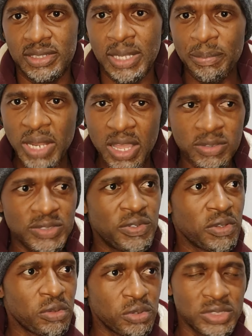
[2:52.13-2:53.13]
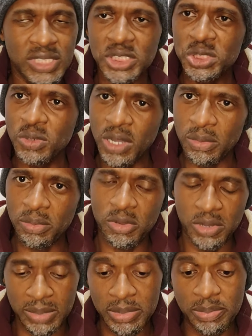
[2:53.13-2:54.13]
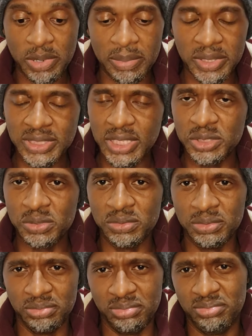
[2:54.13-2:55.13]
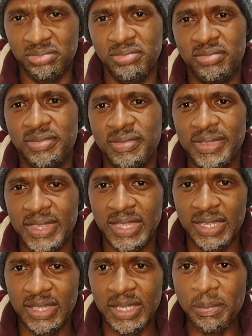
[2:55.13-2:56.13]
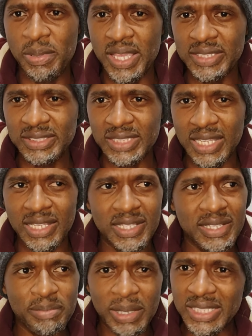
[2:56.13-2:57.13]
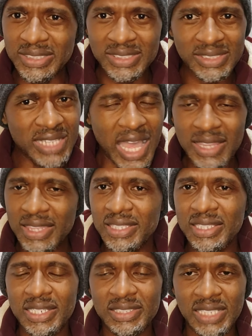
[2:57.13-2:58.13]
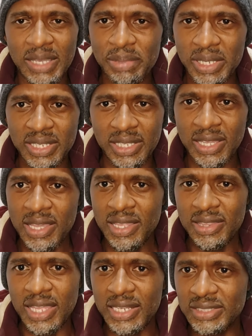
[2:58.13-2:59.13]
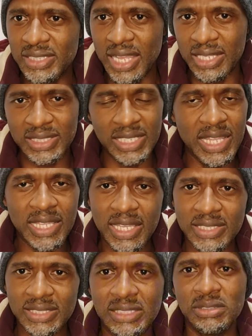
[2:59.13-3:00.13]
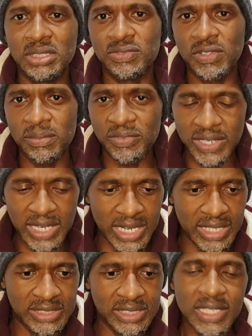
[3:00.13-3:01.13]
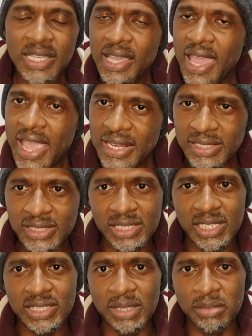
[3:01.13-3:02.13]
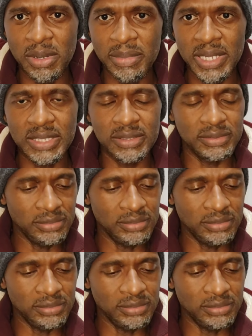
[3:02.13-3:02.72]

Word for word: The playoffs for those that you are going to be promoted to the PSL. But there's nothing that is happening that is like delaying Chiefs from finalizing any deal at the moment.